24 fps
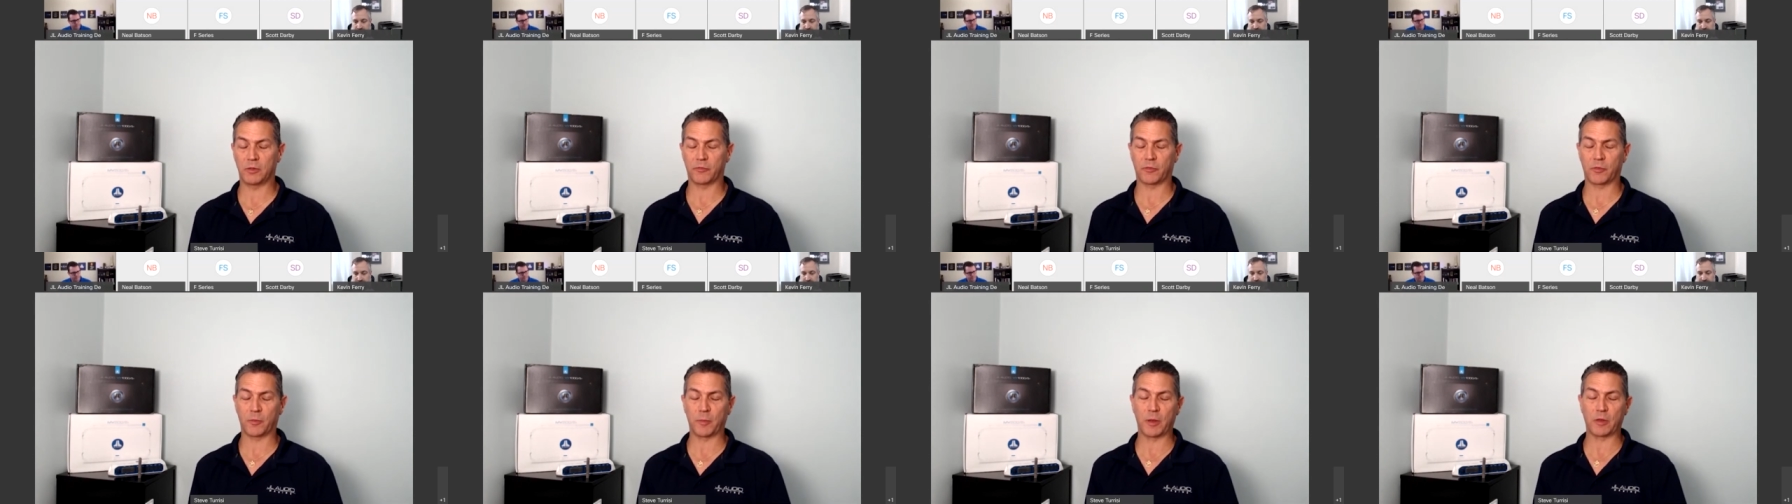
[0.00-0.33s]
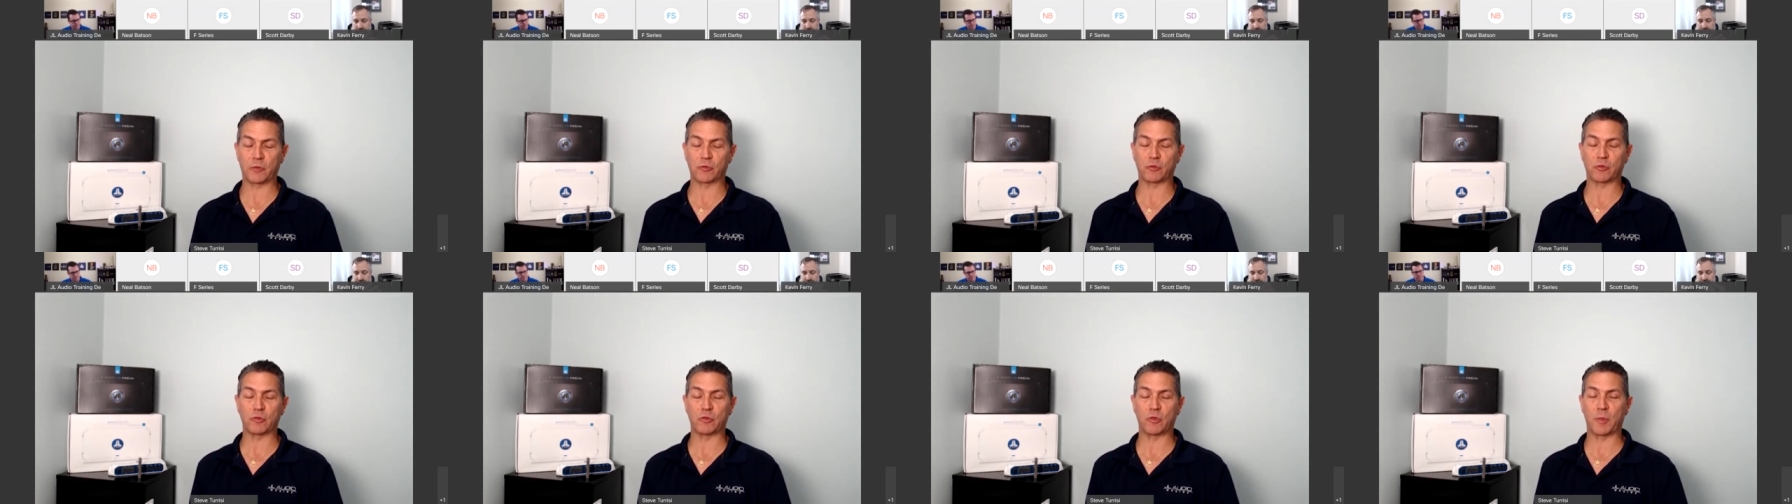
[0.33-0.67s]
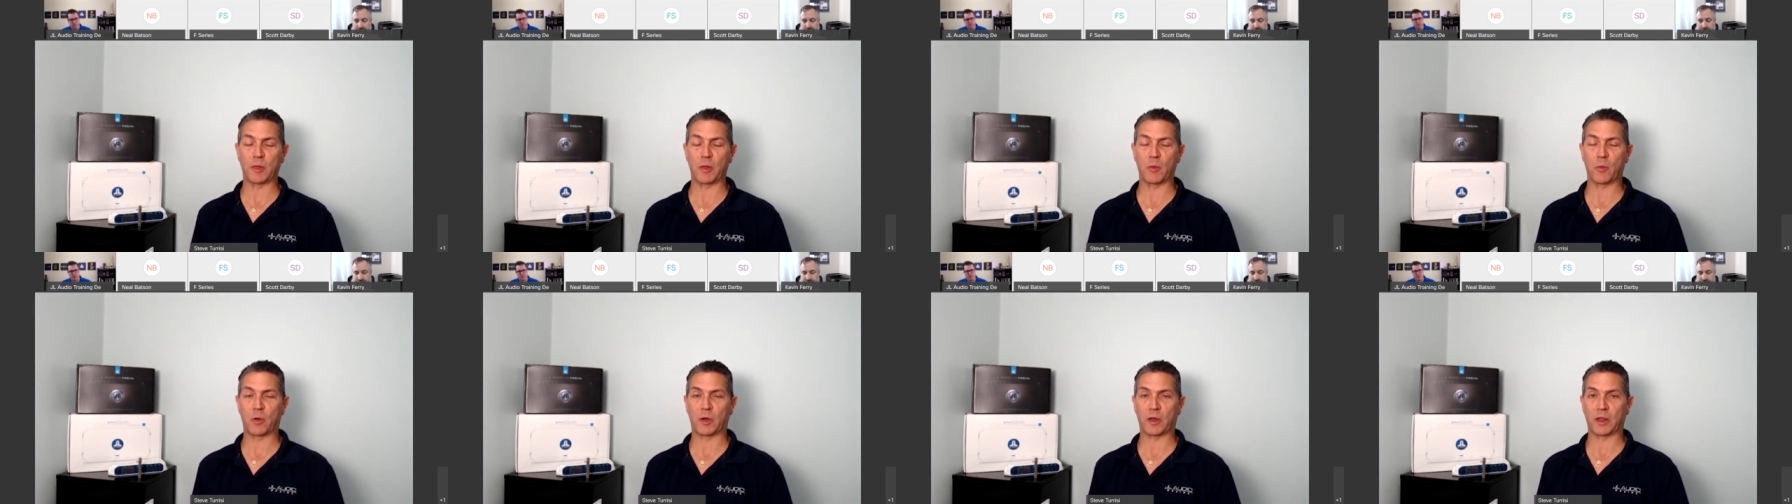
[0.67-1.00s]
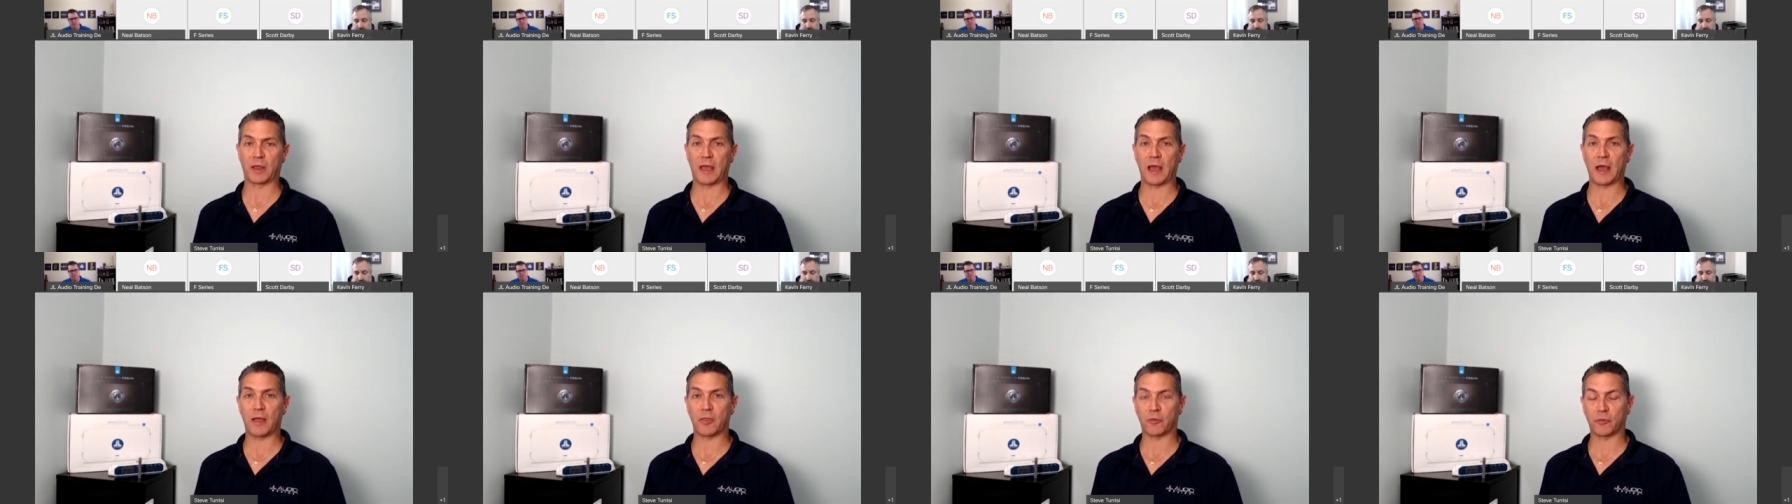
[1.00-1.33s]
information you may want
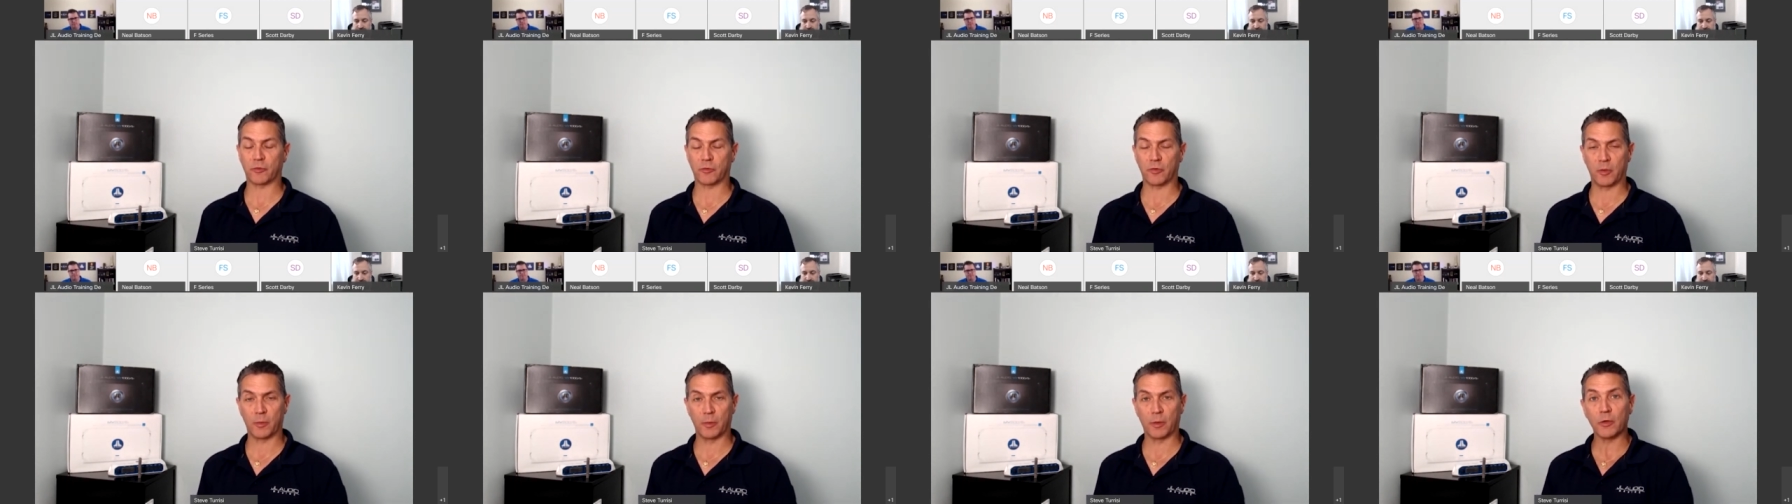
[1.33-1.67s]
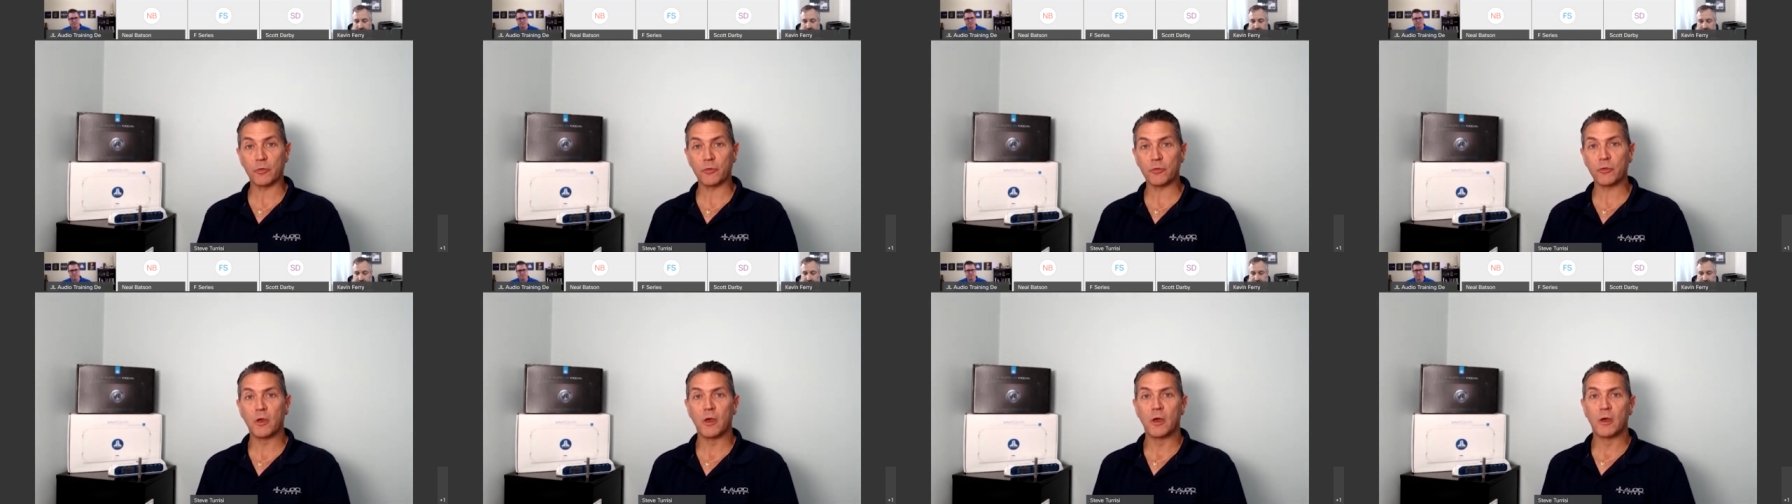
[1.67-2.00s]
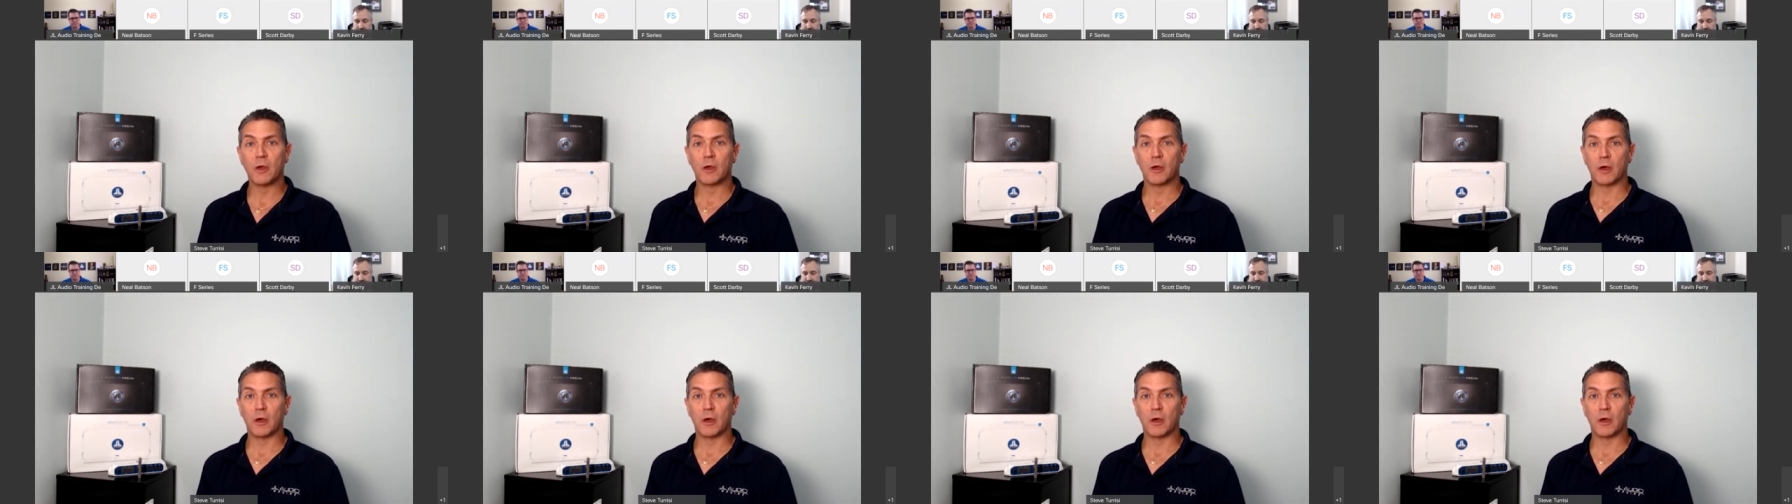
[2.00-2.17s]
to gather from us